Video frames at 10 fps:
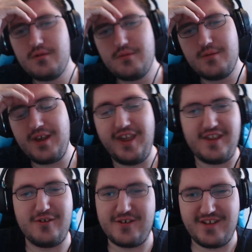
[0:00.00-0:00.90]
my
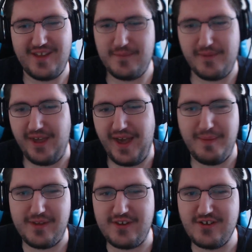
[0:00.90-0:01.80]
Kanko doesn't have to be
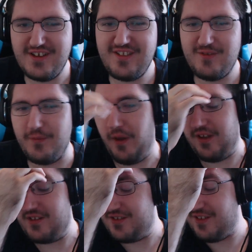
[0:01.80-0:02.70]
happy, dude. This fucking
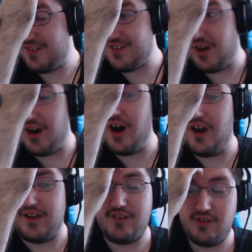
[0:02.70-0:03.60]

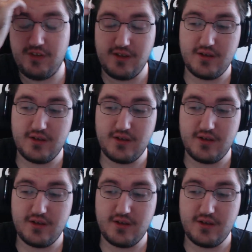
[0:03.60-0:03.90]
sucks.